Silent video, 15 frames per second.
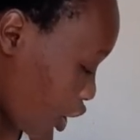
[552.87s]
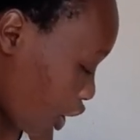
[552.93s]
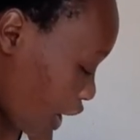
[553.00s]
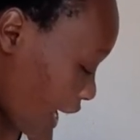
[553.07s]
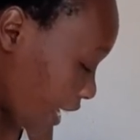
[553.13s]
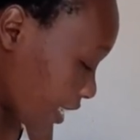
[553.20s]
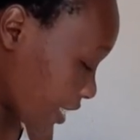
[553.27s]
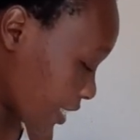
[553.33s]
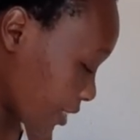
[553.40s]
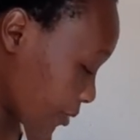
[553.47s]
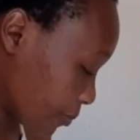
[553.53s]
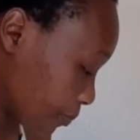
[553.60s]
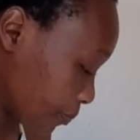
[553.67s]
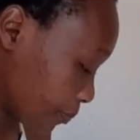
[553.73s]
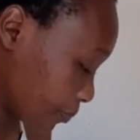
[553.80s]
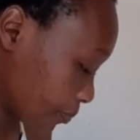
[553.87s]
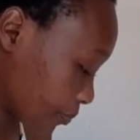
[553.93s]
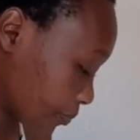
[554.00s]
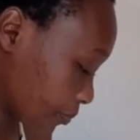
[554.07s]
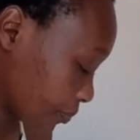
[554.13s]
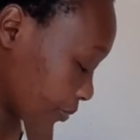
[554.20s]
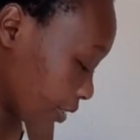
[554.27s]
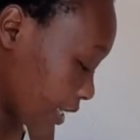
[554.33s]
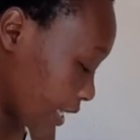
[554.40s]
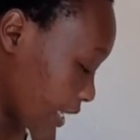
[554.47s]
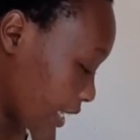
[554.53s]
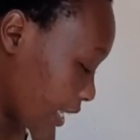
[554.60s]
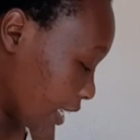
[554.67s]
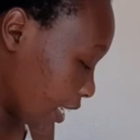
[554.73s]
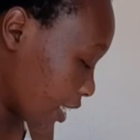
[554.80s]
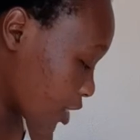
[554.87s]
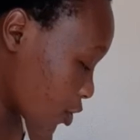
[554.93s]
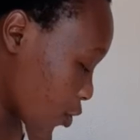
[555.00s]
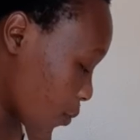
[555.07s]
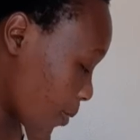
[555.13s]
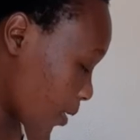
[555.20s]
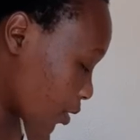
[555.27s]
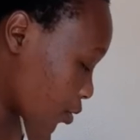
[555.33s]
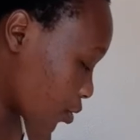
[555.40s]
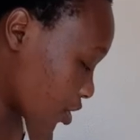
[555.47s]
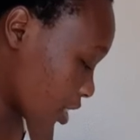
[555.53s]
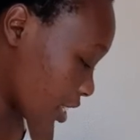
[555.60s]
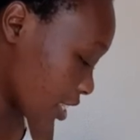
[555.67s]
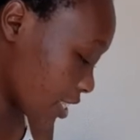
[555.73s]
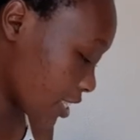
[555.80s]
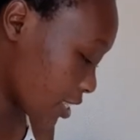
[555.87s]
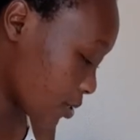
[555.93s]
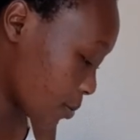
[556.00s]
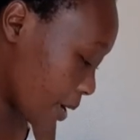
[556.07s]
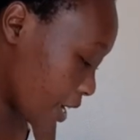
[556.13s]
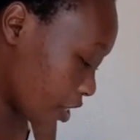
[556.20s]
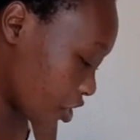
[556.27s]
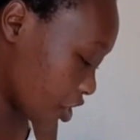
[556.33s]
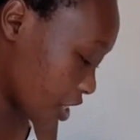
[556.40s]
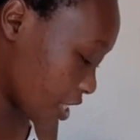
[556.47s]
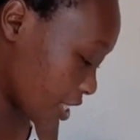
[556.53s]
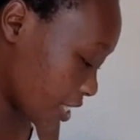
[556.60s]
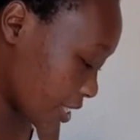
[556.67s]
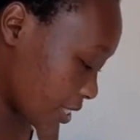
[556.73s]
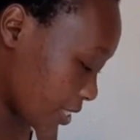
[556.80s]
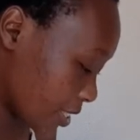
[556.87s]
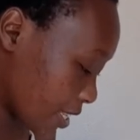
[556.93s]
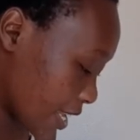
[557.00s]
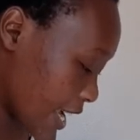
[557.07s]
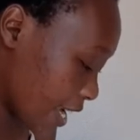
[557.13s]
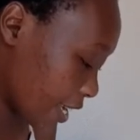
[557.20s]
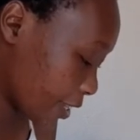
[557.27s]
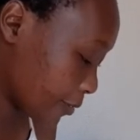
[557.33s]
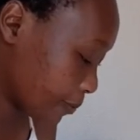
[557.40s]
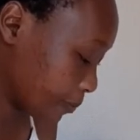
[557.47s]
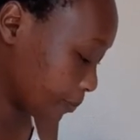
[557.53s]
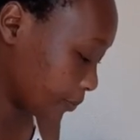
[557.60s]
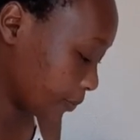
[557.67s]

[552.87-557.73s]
Right? Let's go back to Genesis. We're at Genesis. I guess.